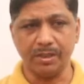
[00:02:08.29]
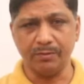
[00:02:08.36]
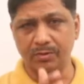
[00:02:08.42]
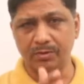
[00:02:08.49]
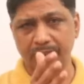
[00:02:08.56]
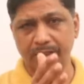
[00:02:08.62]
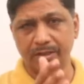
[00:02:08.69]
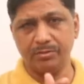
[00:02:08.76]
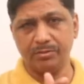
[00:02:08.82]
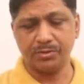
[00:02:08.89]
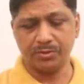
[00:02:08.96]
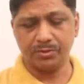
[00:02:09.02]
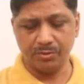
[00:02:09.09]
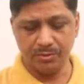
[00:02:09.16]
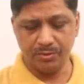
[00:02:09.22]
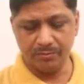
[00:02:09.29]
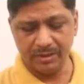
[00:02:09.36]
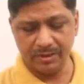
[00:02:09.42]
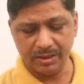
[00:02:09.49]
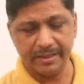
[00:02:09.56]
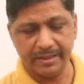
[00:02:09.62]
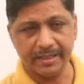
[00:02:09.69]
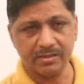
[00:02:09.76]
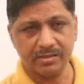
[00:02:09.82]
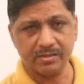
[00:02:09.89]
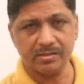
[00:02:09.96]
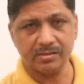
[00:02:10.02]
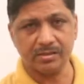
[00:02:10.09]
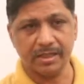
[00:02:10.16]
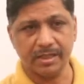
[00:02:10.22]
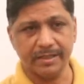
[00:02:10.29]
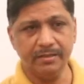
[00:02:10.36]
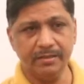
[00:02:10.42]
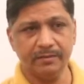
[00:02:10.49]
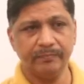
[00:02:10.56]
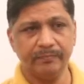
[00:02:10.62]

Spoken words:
would like to show you in the next slide.